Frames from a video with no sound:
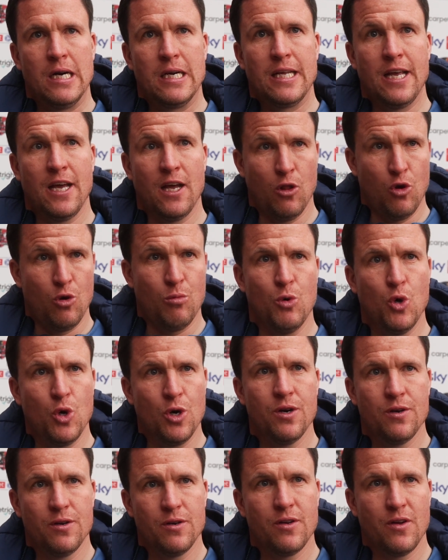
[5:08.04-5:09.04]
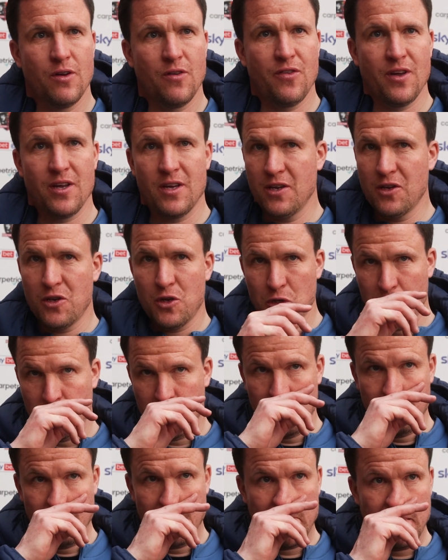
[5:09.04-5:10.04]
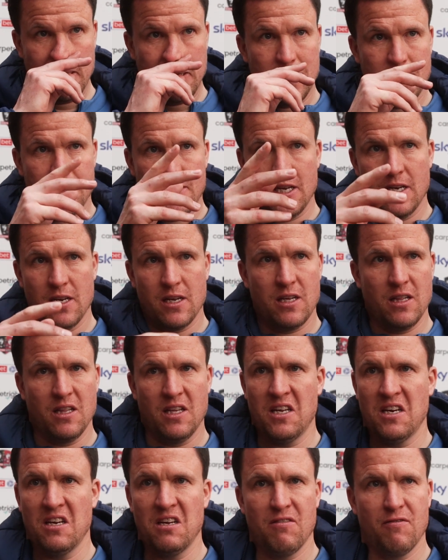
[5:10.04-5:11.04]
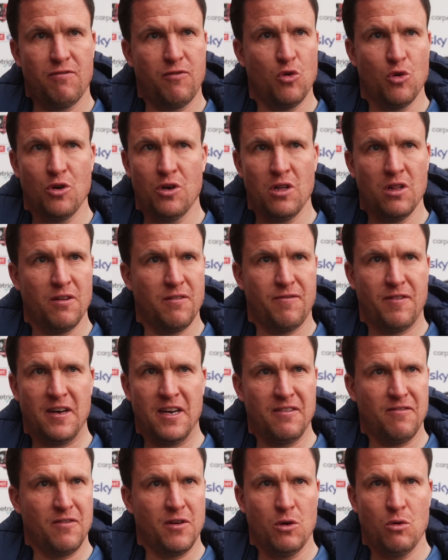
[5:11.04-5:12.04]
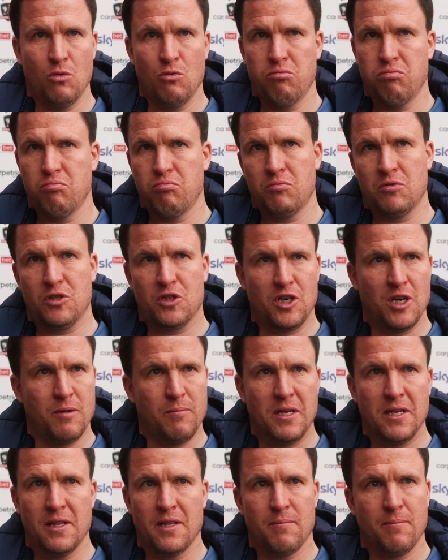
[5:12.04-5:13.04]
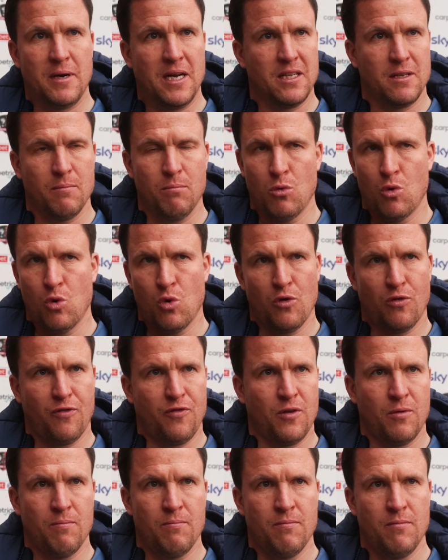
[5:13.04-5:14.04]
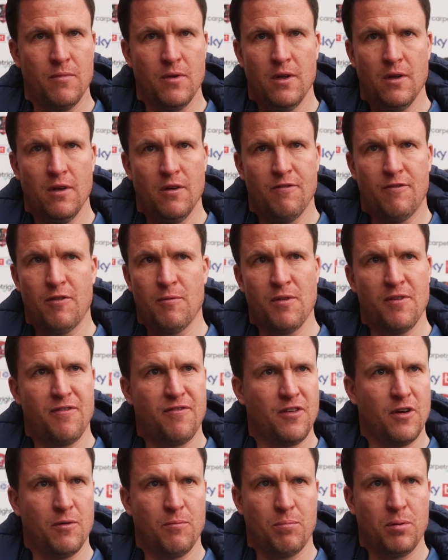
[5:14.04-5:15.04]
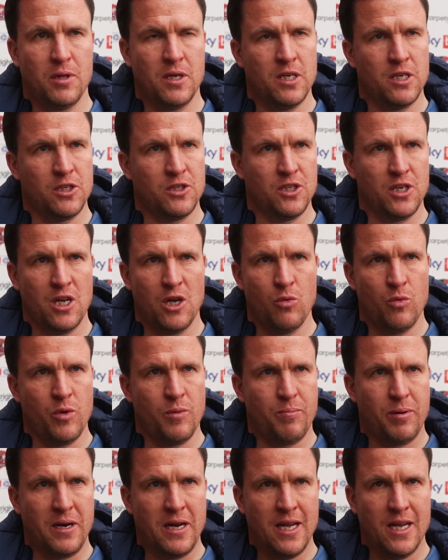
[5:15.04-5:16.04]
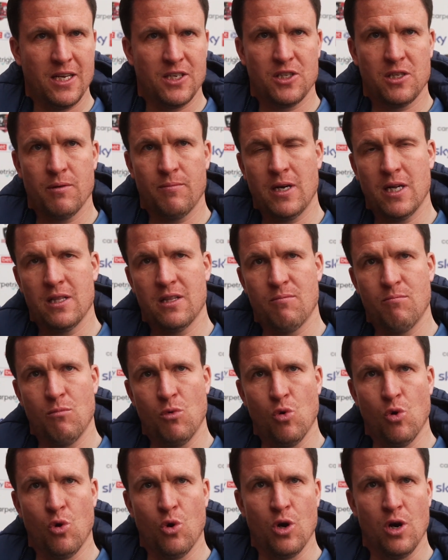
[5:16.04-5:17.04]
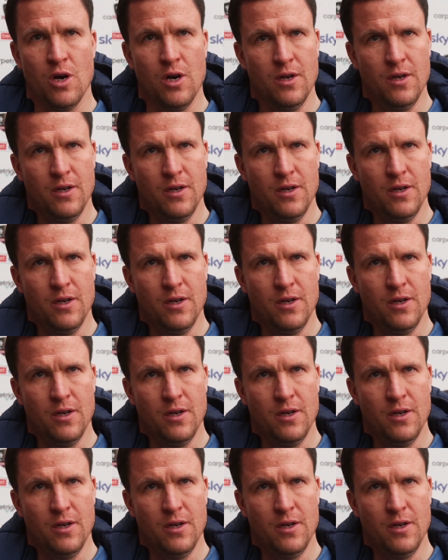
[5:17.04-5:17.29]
Yeah, a lot more. I think you could see me in the technical area at four nil, at five nil, screaming, demanding more from from the front players and how we press, demanding more